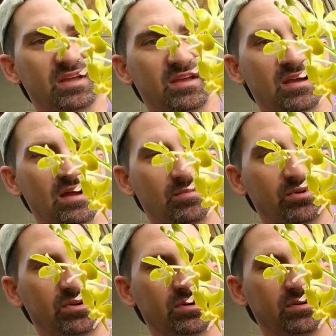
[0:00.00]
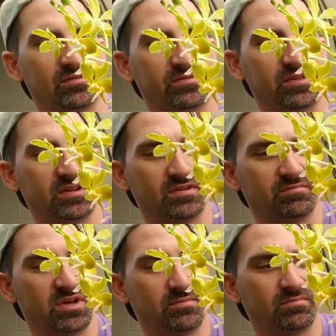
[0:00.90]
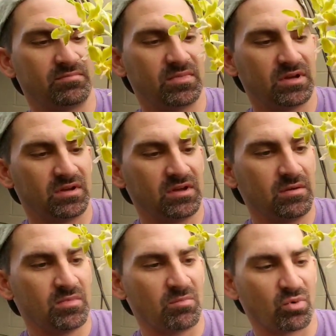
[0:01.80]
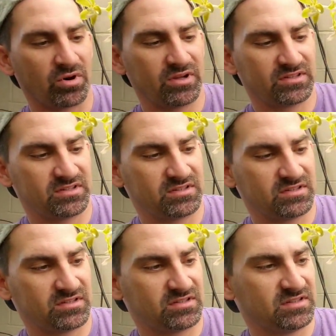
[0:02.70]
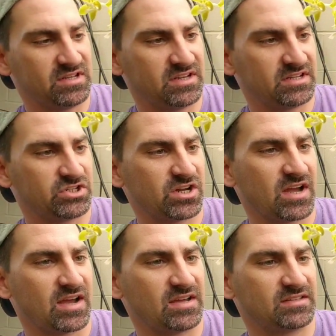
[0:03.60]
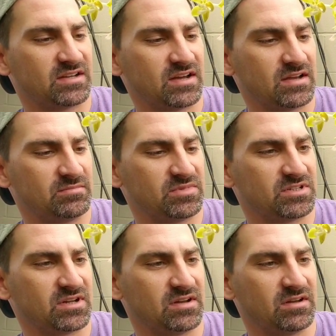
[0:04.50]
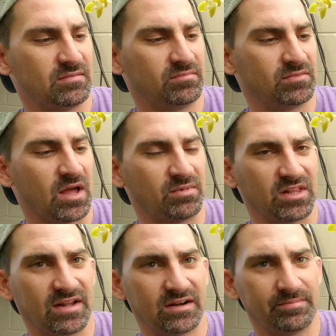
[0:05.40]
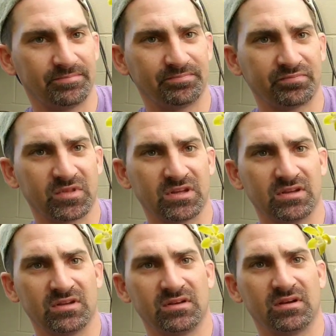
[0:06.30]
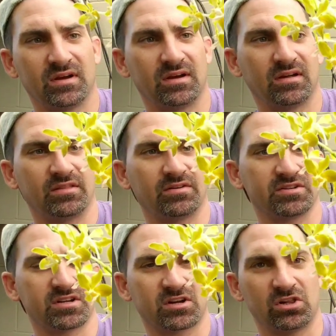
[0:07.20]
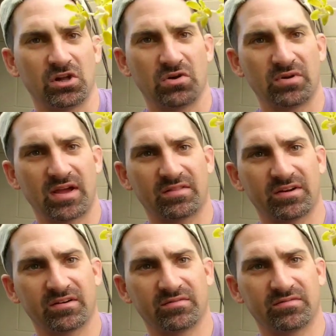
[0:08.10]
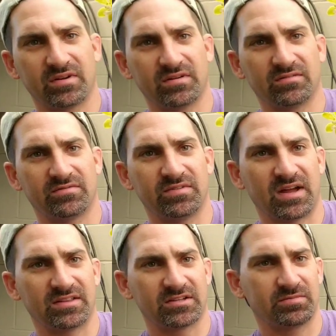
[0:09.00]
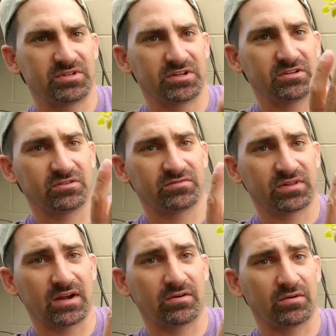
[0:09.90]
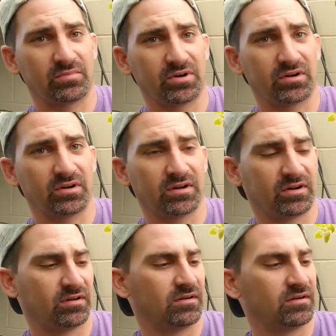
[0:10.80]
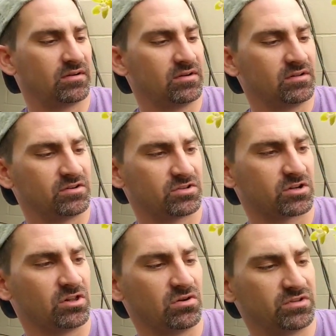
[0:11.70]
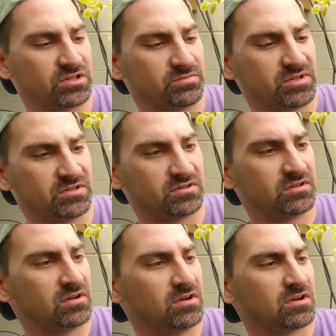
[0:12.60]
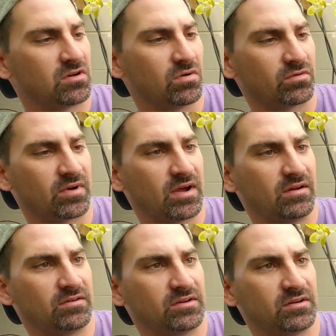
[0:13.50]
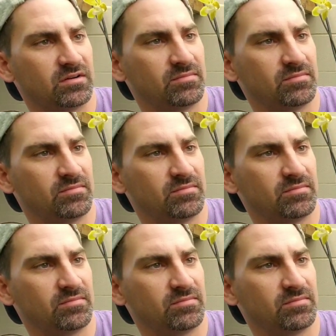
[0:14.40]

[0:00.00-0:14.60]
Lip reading: a hybrid of the Memoria Tian Chai times Lamaletta. There is a clone out there of not this particular flower, but there's a clone that's been going around